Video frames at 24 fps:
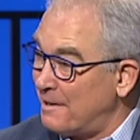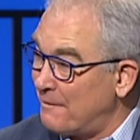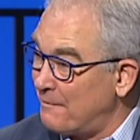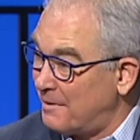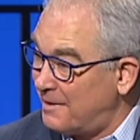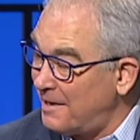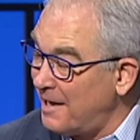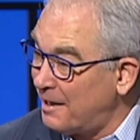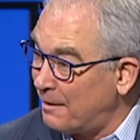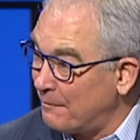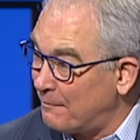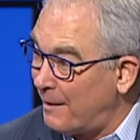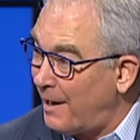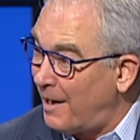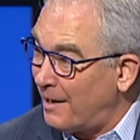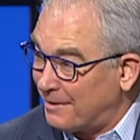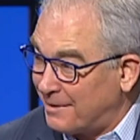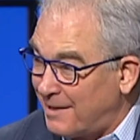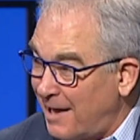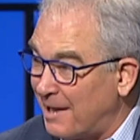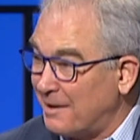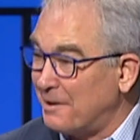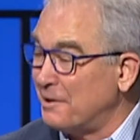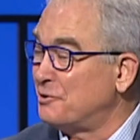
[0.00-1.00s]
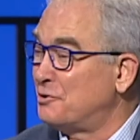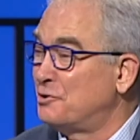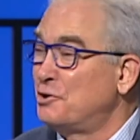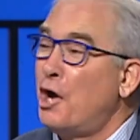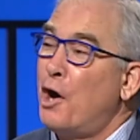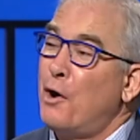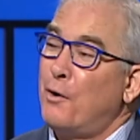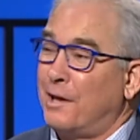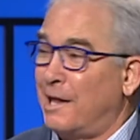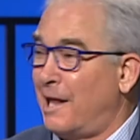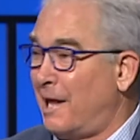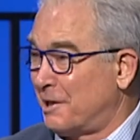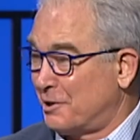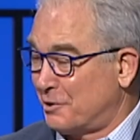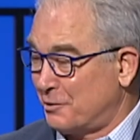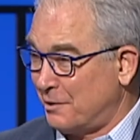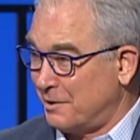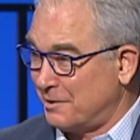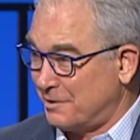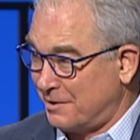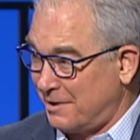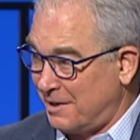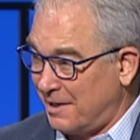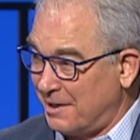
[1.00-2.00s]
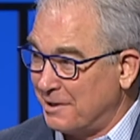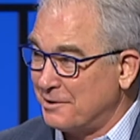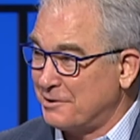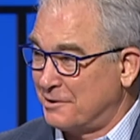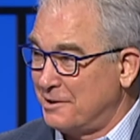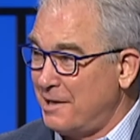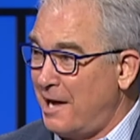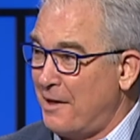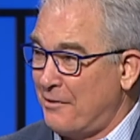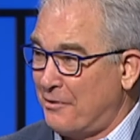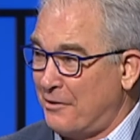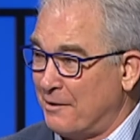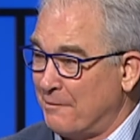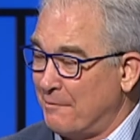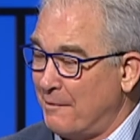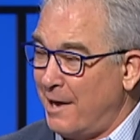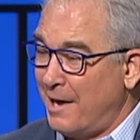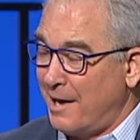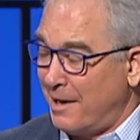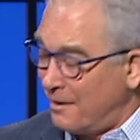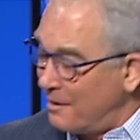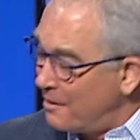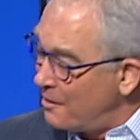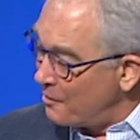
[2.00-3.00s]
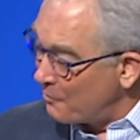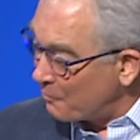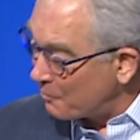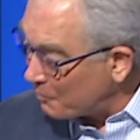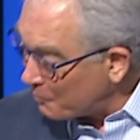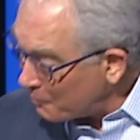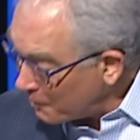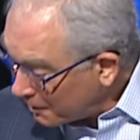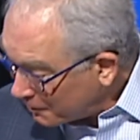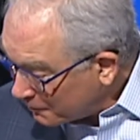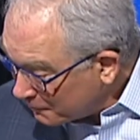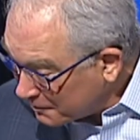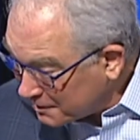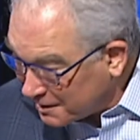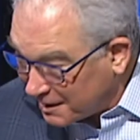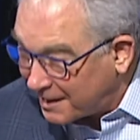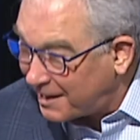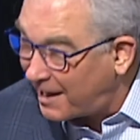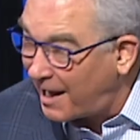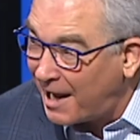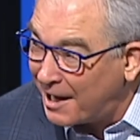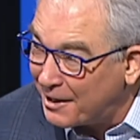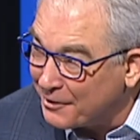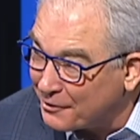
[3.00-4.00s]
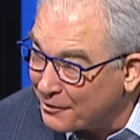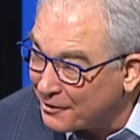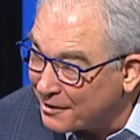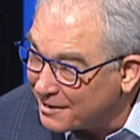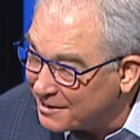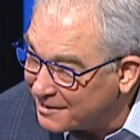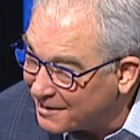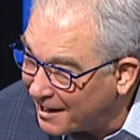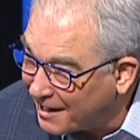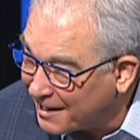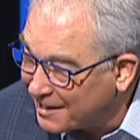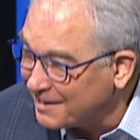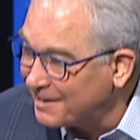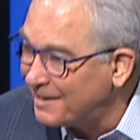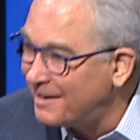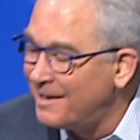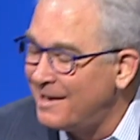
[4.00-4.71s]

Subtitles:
I mean, think about that. There's no electricity. There's nothing, man. We're working with a candle at night.